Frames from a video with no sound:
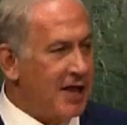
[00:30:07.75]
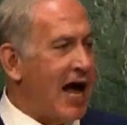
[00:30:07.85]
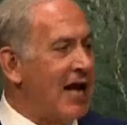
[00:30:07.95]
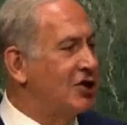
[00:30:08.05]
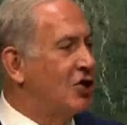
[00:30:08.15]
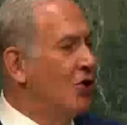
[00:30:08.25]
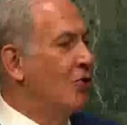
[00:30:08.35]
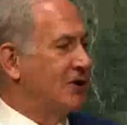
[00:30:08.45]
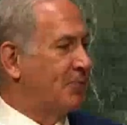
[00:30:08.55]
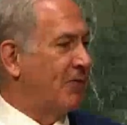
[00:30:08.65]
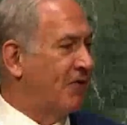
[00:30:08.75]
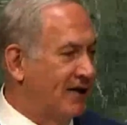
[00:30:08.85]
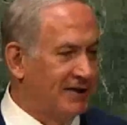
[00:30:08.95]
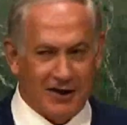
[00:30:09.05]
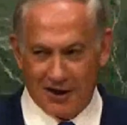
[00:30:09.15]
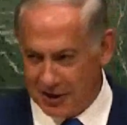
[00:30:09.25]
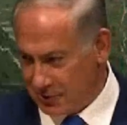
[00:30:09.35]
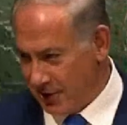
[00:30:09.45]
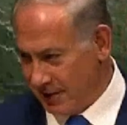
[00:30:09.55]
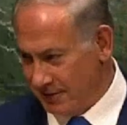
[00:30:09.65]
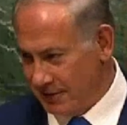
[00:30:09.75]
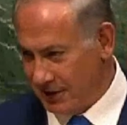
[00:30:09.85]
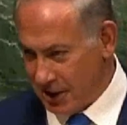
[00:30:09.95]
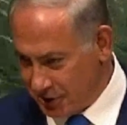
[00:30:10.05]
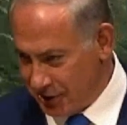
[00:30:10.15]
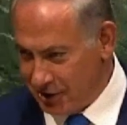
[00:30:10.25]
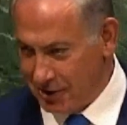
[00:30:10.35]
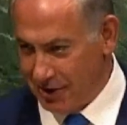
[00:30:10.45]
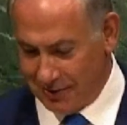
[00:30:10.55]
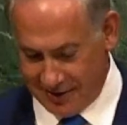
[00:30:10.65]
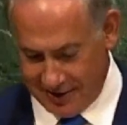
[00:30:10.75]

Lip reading: That too was perfected in Israel, in case you didn't know.